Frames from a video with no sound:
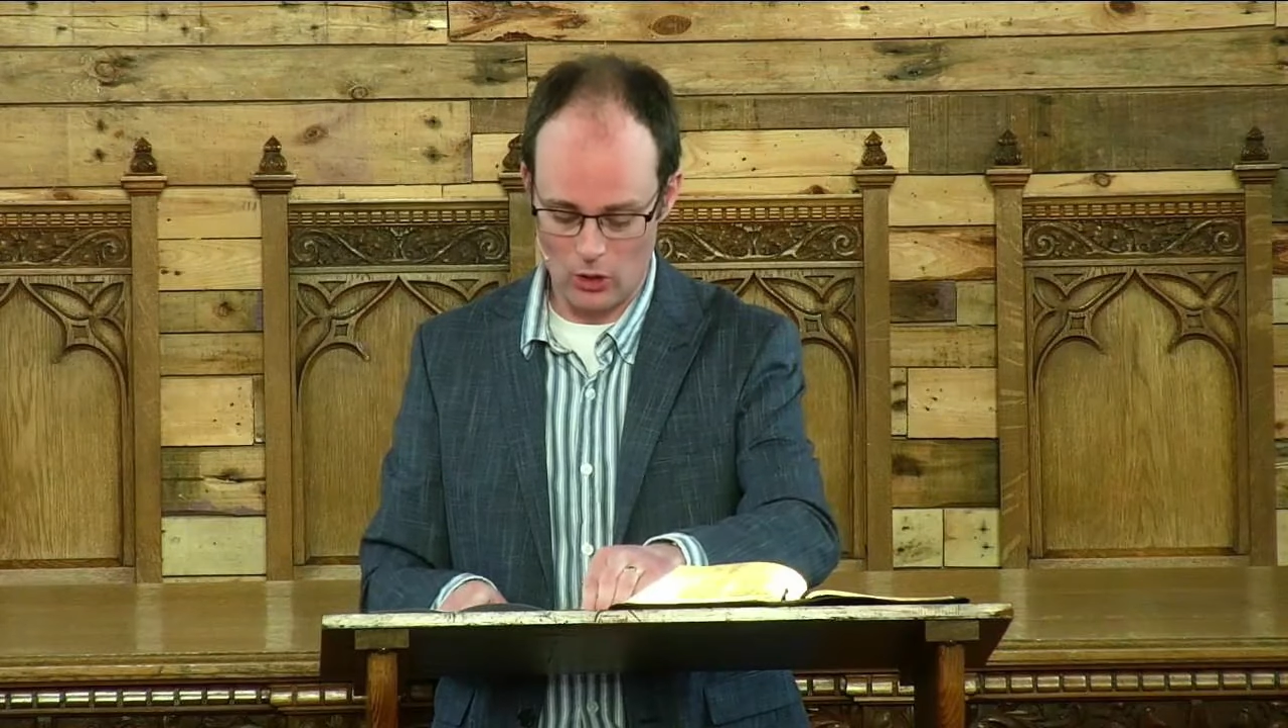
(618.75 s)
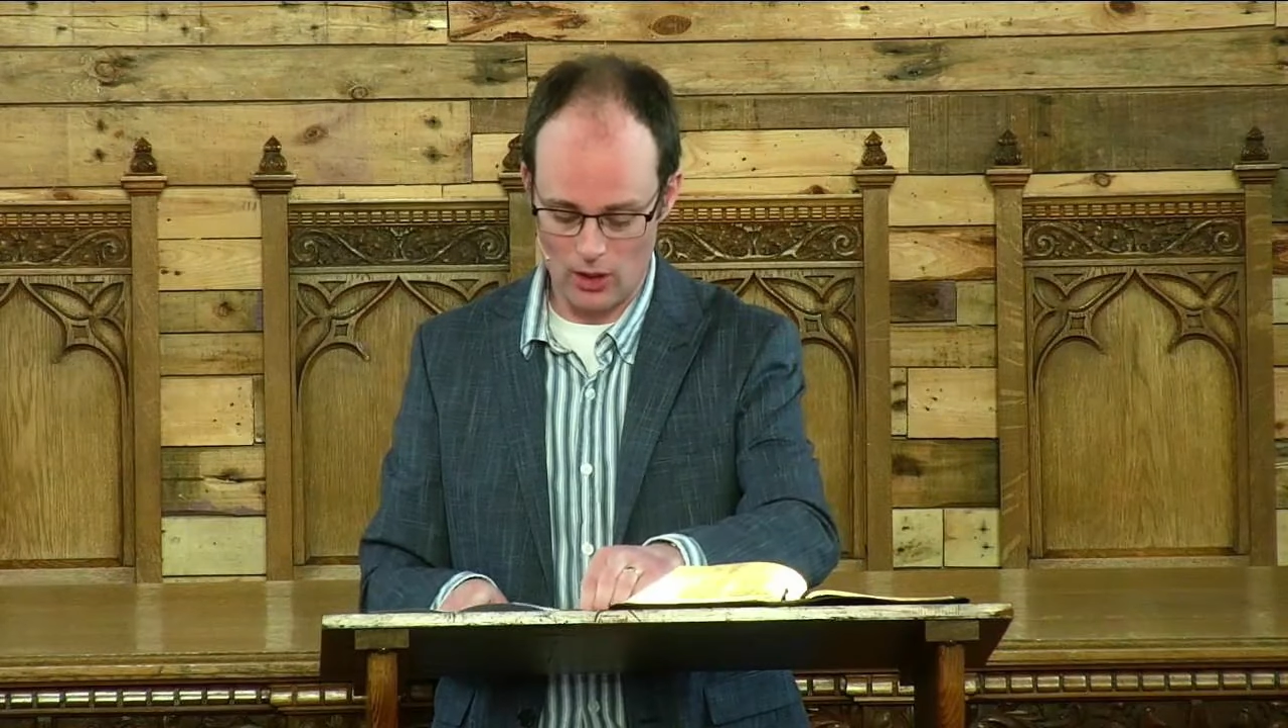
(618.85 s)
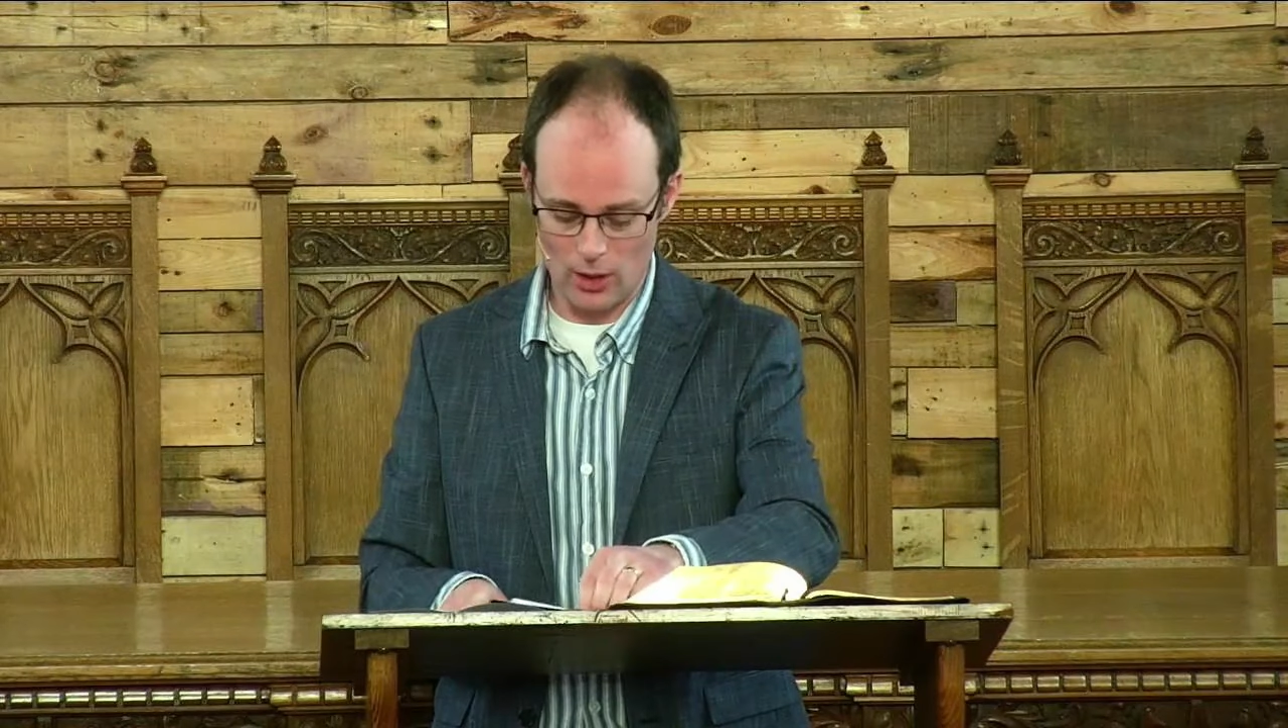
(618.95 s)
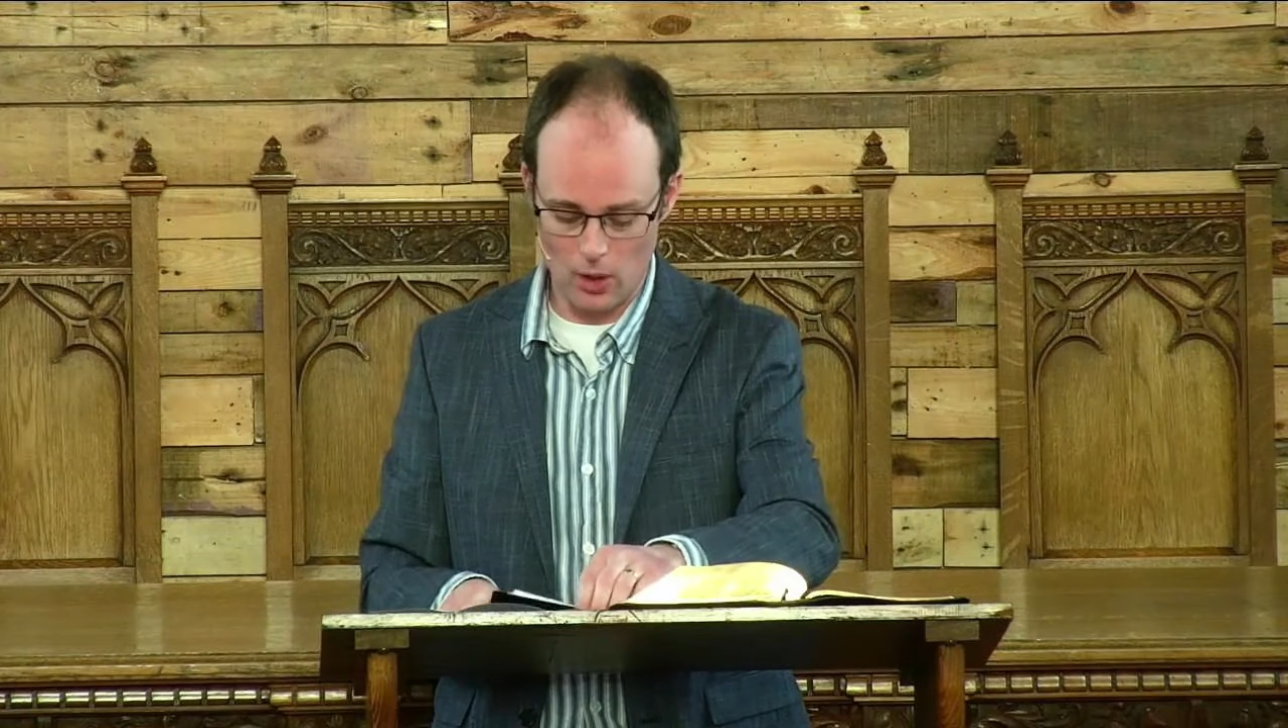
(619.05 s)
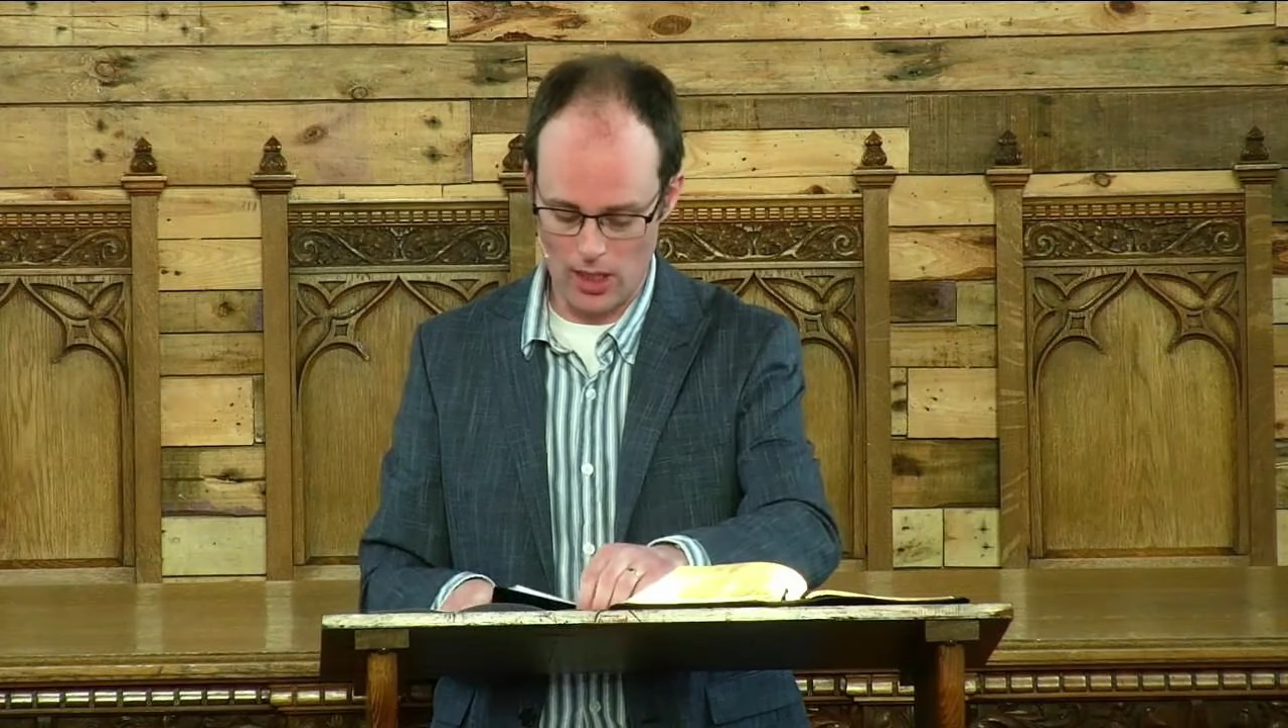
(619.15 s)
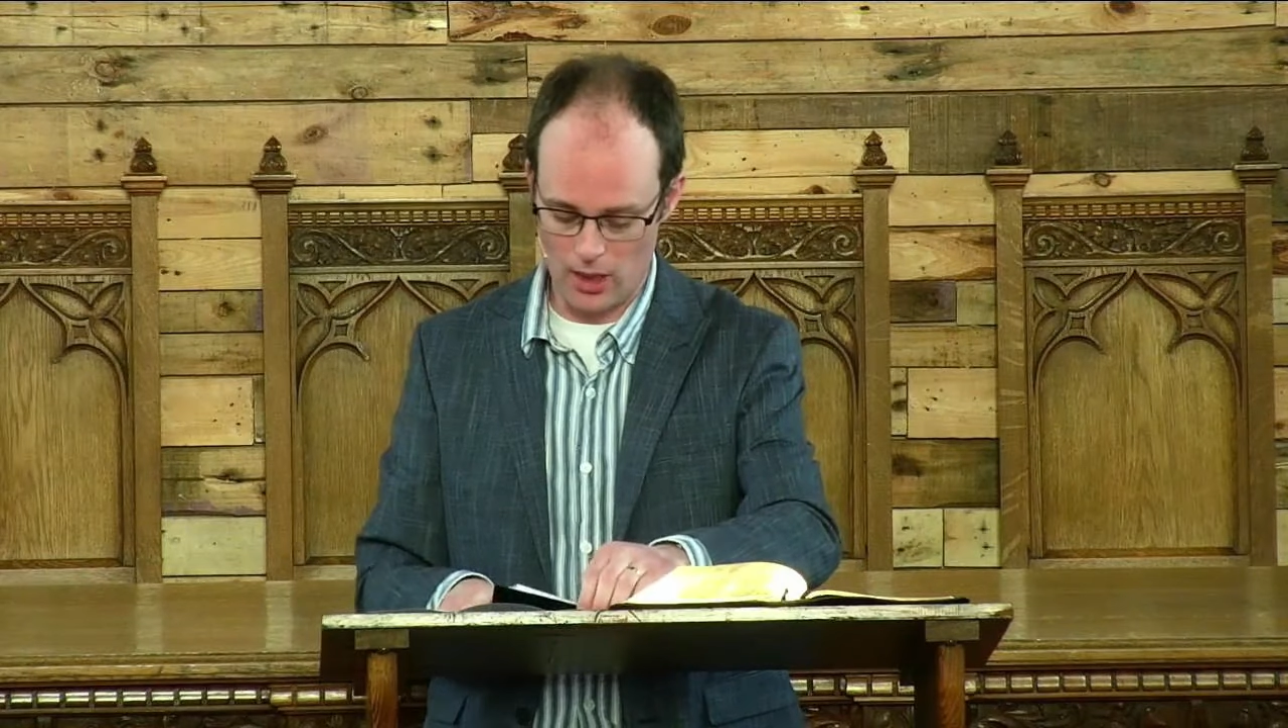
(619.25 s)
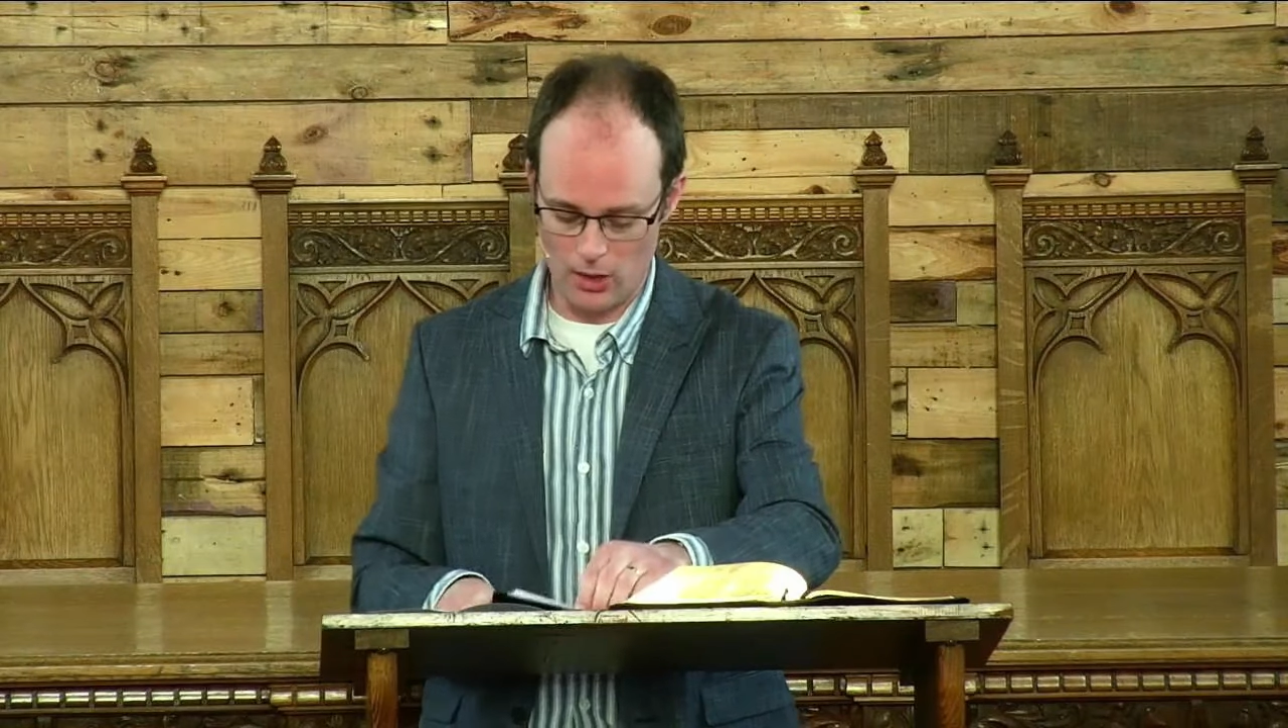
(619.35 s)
only way.